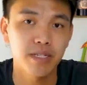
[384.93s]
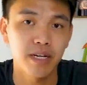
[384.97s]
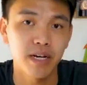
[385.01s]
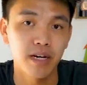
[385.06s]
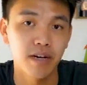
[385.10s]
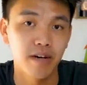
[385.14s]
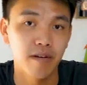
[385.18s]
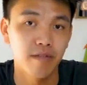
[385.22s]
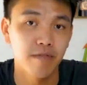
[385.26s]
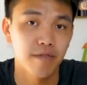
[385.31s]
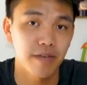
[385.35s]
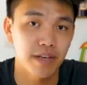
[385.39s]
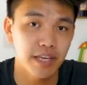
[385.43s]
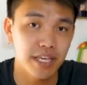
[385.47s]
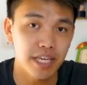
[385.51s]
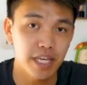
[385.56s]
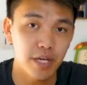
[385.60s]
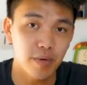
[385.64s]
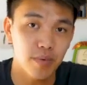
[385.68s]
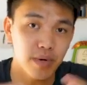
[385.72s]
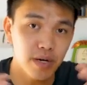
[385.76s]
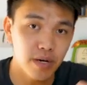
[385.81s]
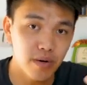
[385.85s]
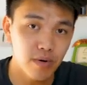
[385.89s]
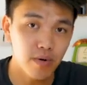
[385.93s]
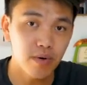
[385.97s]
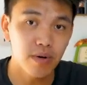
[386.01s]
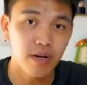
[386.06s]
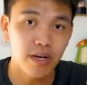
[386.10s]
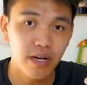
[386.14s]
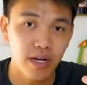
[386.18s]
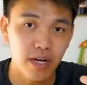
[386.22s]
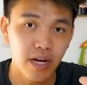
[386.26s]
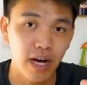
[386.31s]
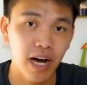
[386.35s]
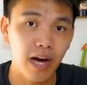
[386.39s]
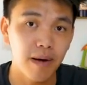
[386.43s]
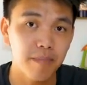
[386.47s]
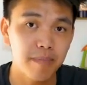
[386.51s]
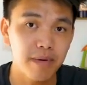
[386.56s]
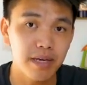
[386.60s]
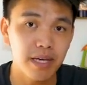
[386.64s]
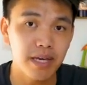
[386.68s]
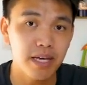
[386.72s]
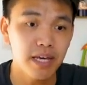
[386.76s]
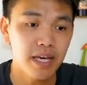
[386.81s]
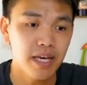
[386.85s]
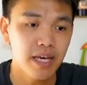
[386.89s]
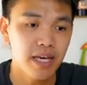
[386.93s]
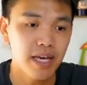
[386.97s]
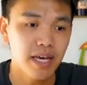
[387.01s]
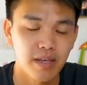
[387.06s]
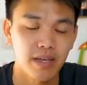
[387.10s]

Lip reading: of hero copy,